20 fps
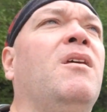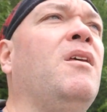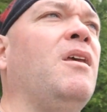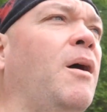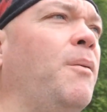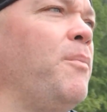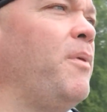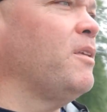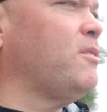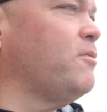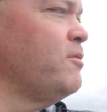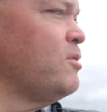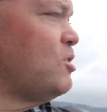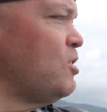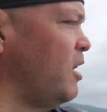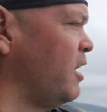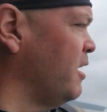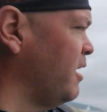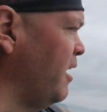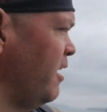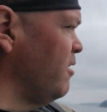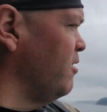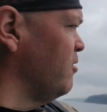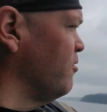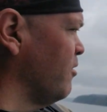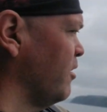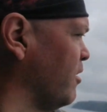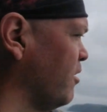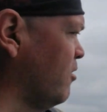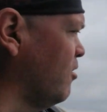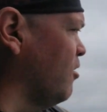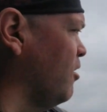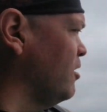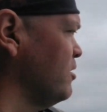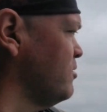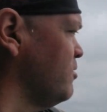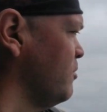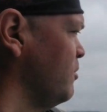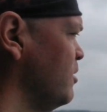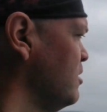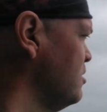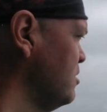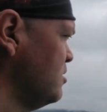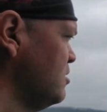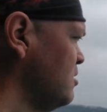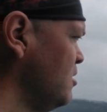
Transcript: Yep, that's Vashon Island right across from us.